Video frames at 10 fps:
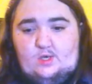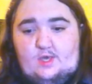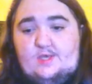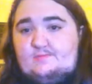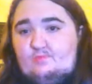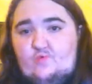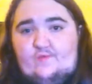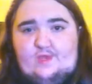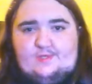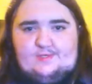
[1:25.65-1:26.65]
his
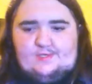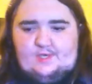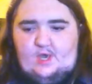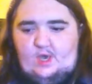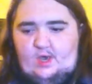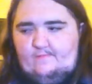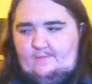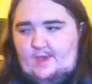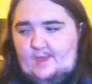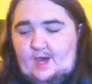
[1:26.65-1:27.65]
movies have
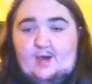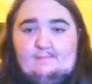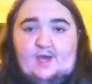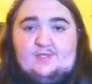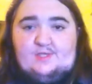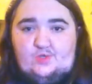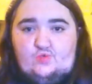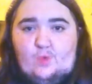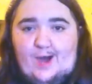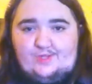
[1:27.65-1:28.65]
been on my
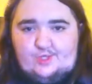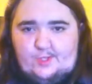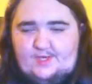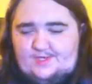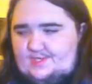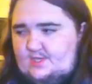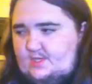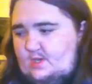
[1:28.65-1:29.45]
to watch list.